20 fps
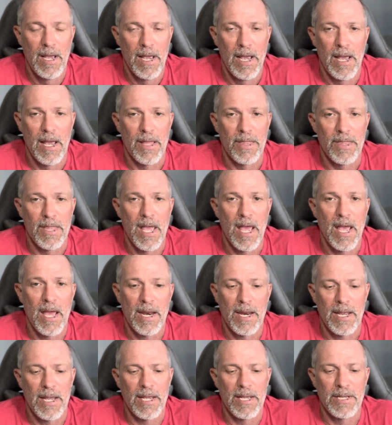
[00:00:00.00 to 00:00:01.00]
And
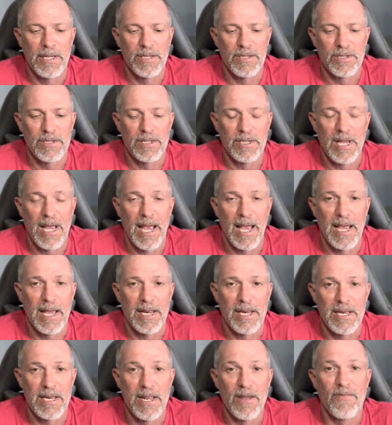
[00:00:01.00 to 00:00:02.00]
that is a
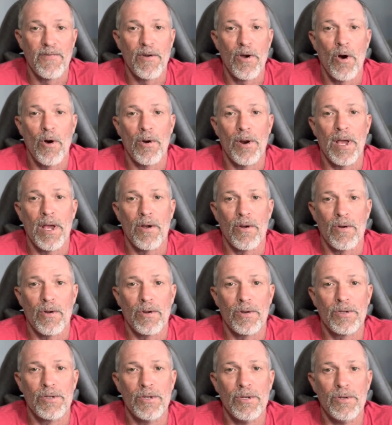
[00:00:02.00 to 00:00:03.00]
difficult
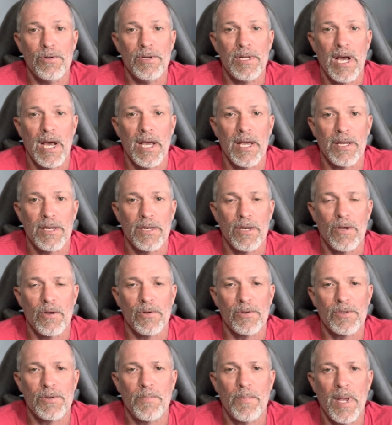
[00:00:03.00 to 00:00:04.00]
error to
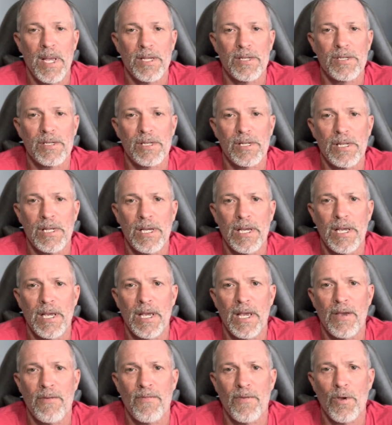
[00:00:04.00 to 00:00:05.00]
diagnose.
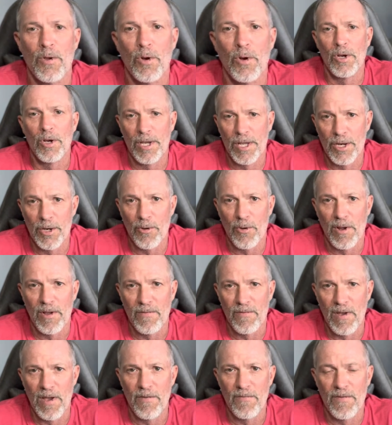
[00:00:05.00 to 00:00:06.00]
Basically, if you in your
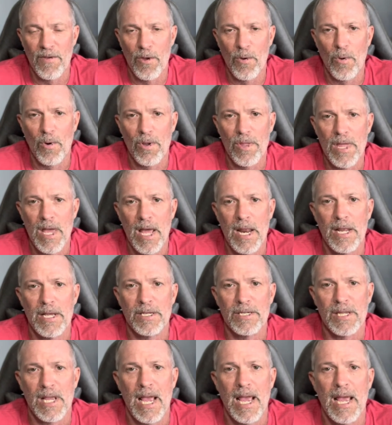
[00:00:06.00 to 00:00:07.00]
event viewer, that
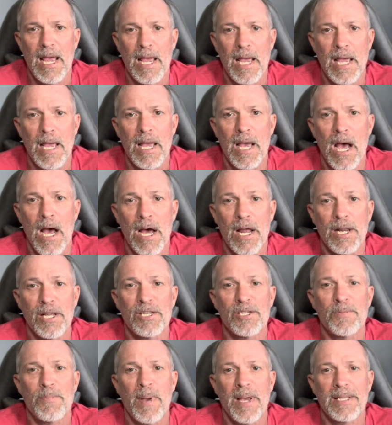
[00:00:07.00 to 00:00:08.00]
is a
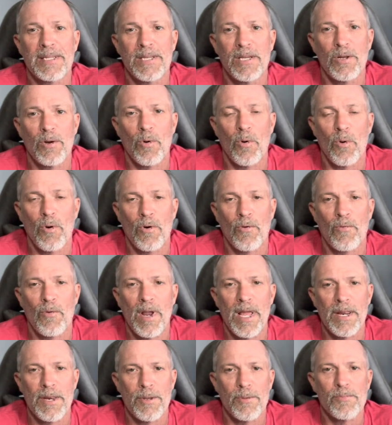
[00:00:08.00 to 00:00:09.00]
unexpected or
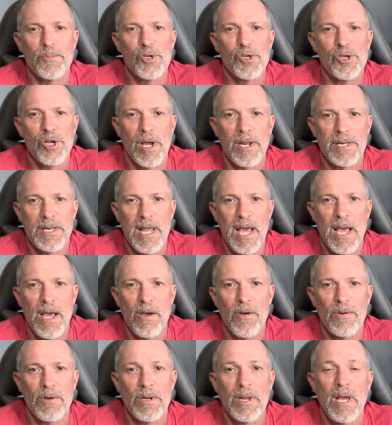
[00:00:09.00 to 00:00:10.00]
random
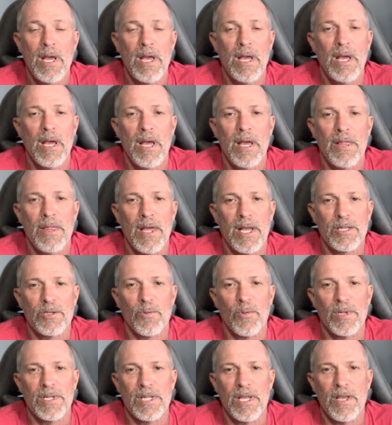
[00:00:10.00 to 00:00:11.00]
shutdown. That's
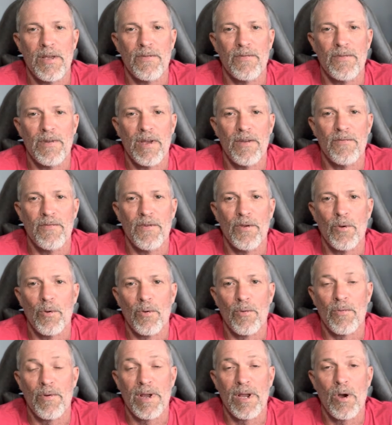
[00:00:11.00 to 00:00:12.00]
what the event viewer
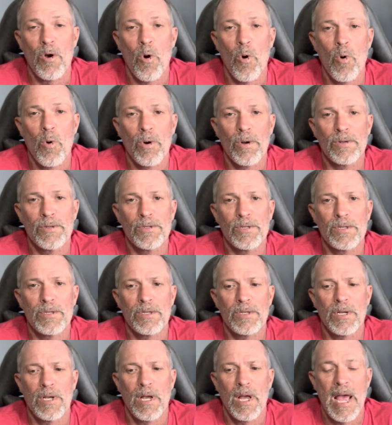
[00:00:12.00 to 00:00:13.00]

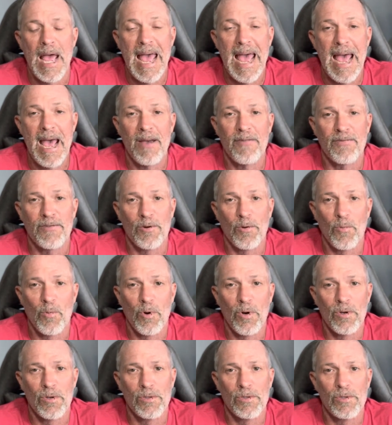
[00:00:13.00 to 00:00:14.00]
records
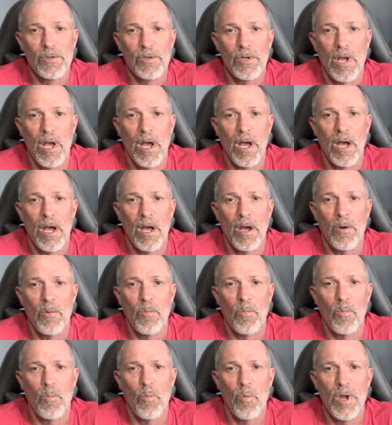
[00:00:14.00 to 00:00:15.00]
afterwards
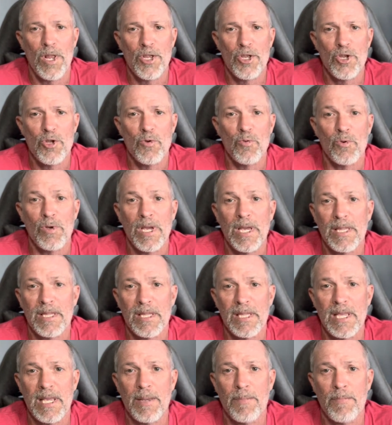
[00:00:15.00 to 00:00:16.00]
when you get
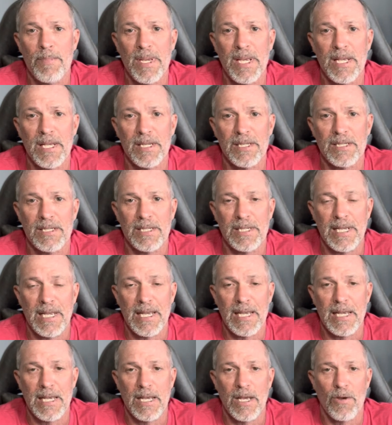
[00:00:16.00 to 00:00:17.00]
the
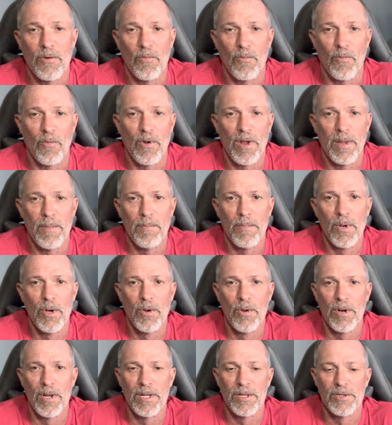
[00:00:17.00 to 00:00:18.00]
PC
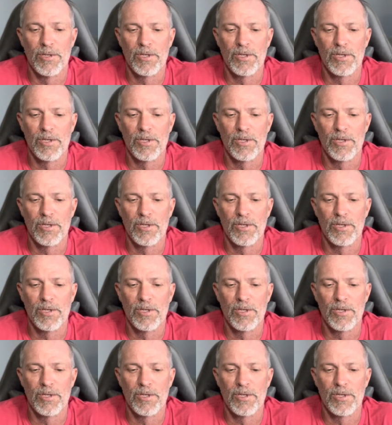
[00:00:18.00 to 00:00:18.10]
rebooted.